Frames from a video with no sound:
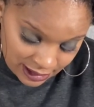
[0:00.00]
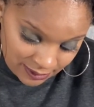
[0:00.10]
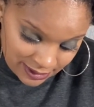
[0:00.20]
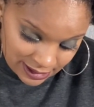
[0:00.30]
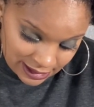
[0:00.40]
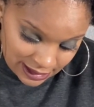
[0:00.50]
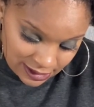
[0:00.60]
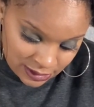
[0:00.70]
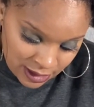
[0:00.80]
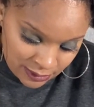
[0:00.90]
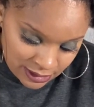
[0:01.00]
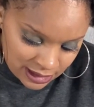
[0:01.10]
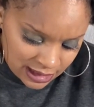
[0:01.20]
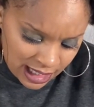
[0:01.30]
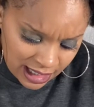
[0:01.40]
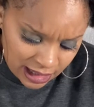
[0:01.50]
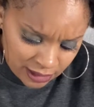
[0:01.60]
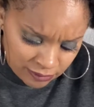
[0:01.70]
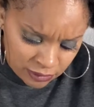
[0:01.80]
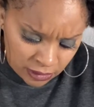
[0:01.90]
And I'm like, dang, do I really not
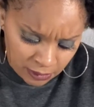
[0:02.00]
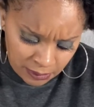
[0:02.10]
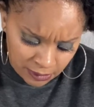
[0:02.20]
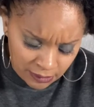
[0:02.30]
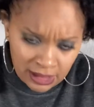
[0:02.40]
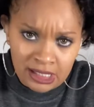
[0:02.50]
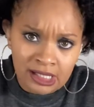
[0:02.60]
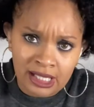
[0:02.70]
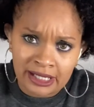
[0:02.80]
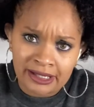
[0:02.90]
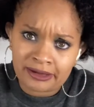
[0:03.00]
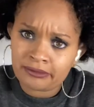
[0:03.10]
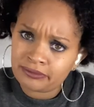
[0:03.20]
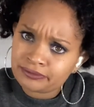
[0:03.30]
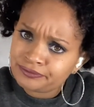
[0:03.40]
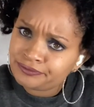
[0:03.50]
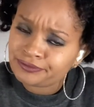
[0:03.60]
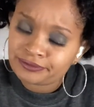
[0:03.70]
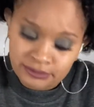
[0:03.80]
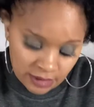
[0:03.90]
have no booty? Like,
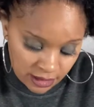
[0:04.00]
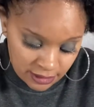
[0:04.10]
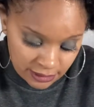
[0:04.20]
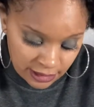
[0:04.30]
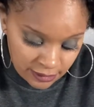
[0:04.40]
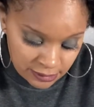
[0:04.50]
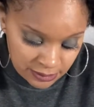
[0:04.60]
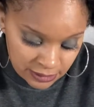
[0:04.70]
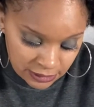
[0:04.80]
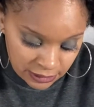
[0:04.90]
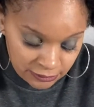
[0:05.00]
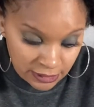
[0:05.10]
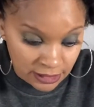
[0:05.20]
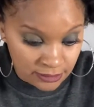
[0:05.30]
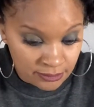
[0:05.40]
I thought I was pretty curvy.